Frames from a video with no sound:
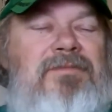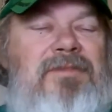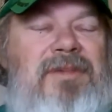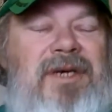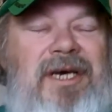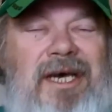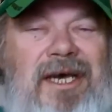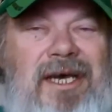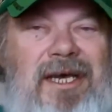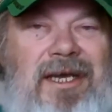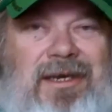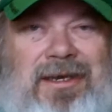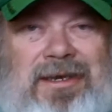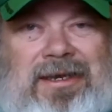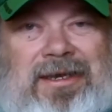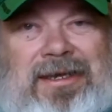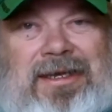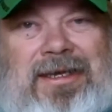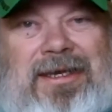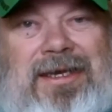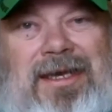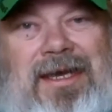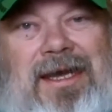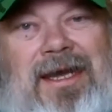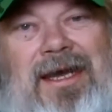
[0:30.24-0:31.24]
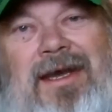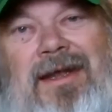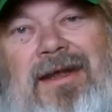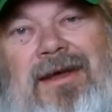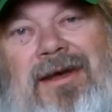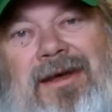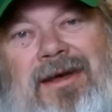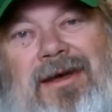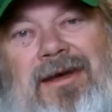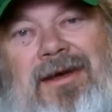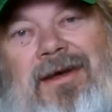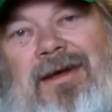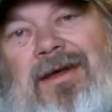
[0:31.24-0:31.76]
But out of
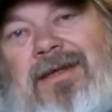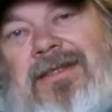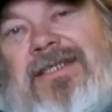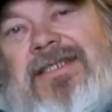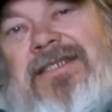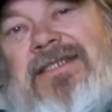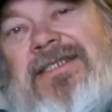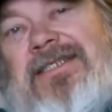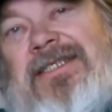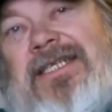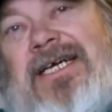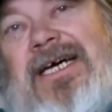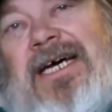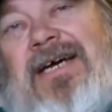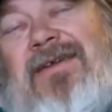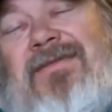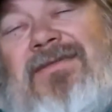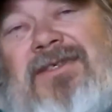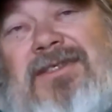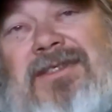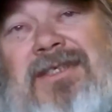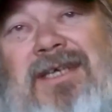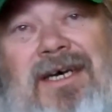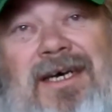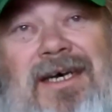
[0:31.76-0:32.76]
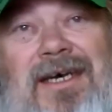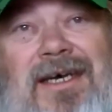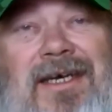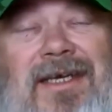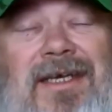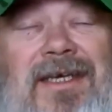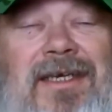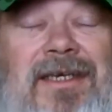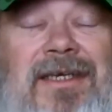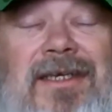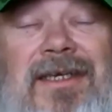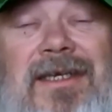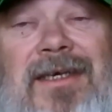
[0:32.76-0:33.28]
all of this
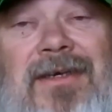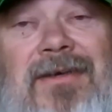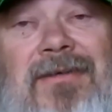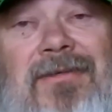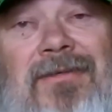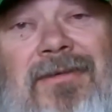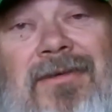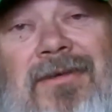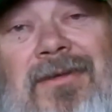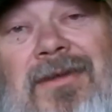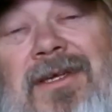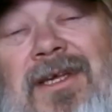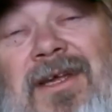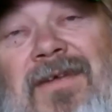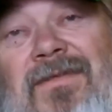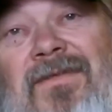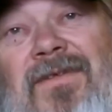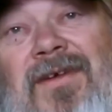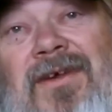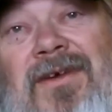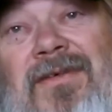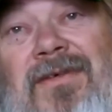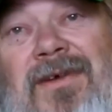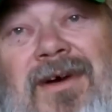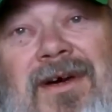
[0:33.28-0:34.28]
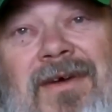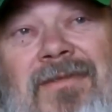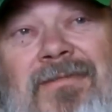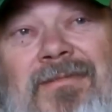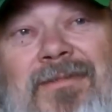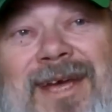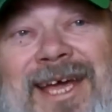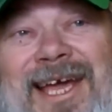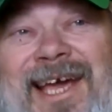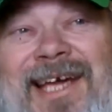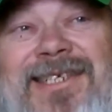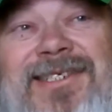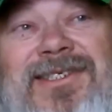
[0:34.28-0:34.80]
livestock, you know, only a few of
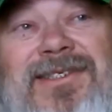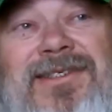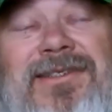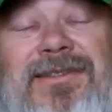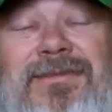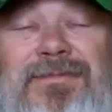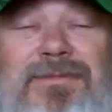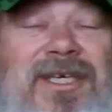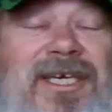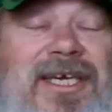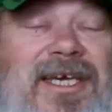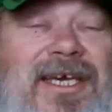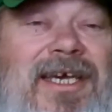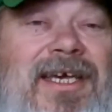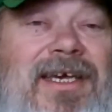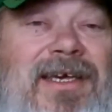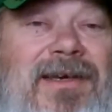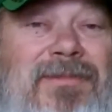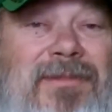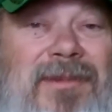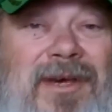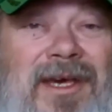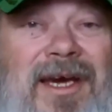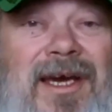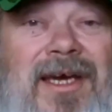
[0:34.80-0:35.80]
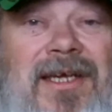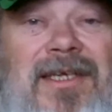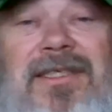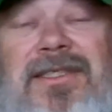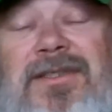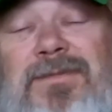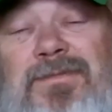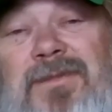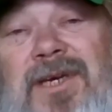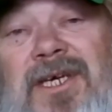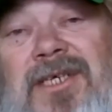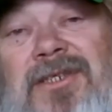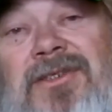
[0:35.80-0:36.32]
them actually became kind of
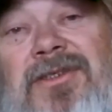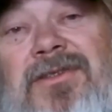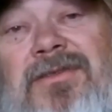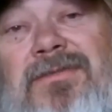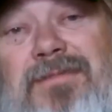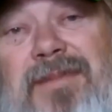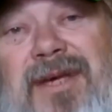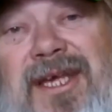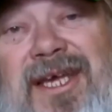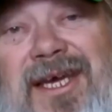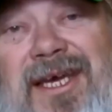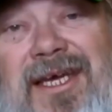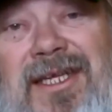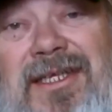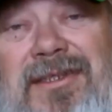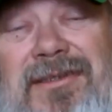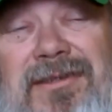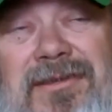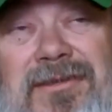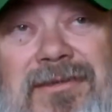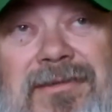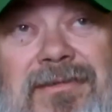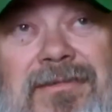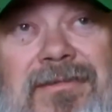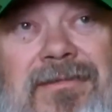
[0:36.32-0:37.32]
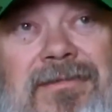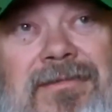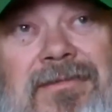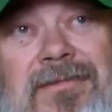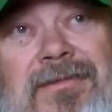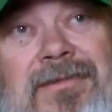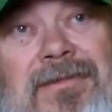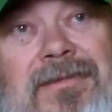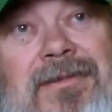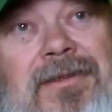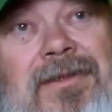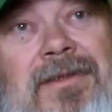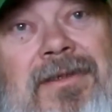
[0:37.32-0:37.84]
special pets.
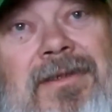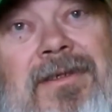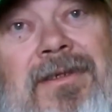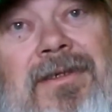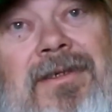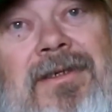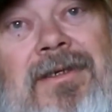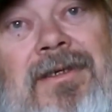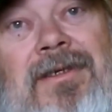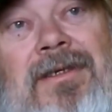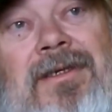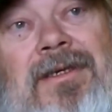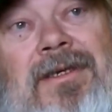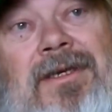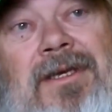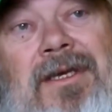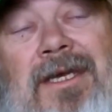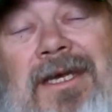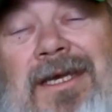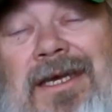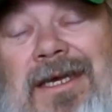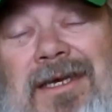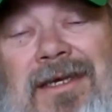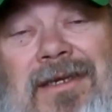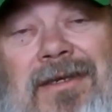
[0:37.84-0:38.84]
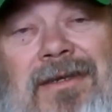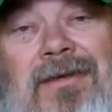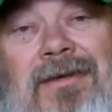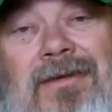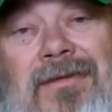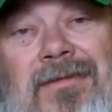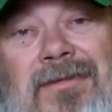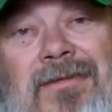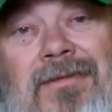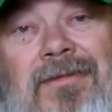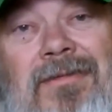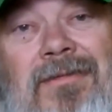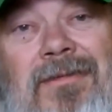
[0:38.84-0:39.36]
And
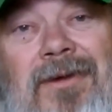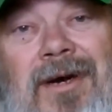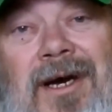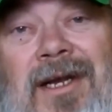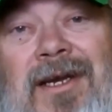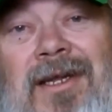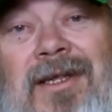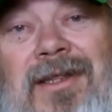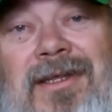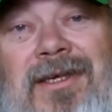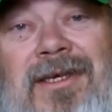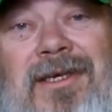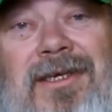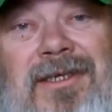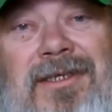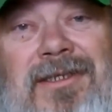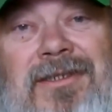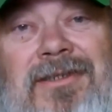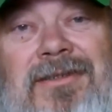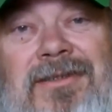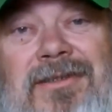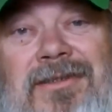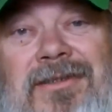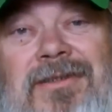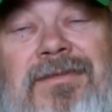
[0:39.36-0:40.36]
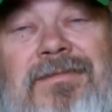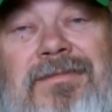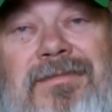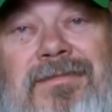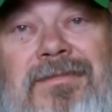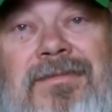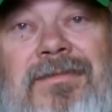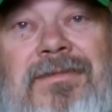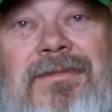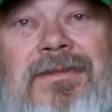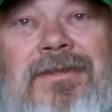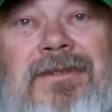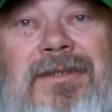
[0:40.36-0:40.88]
one of these
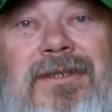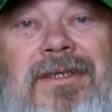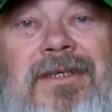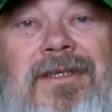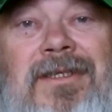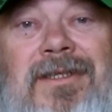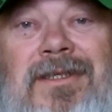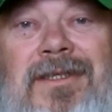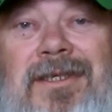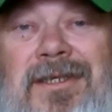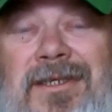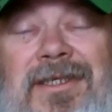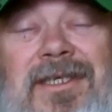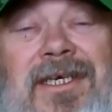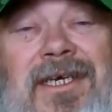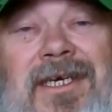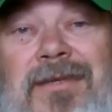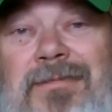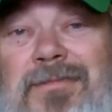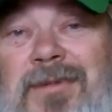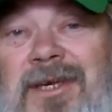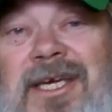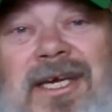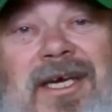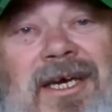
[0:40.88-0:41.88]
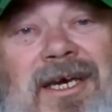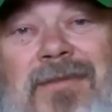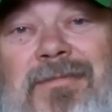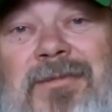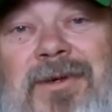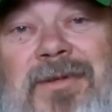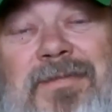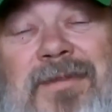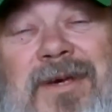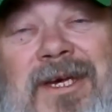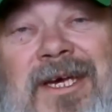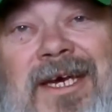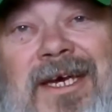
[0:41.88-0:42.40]
that did become
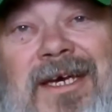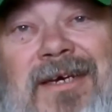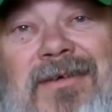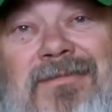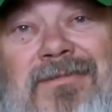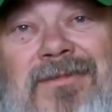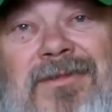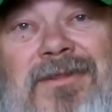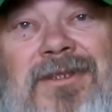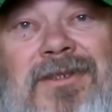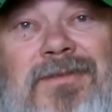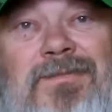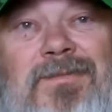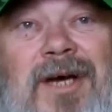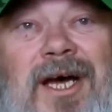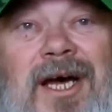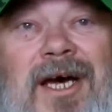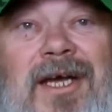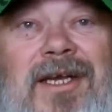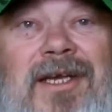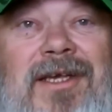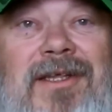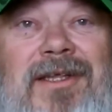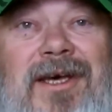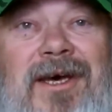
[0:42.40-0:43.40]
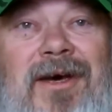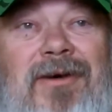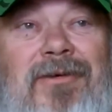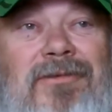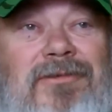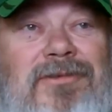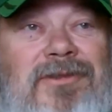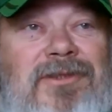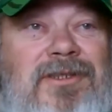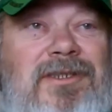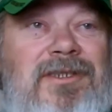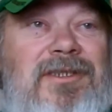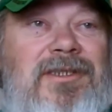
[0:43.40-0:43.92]
a pet was Spotty the
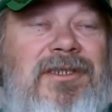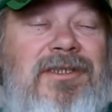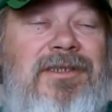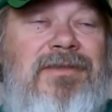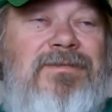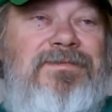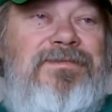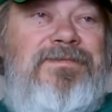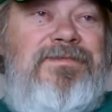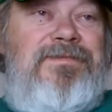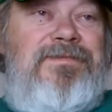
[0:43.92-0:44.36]
Holstein.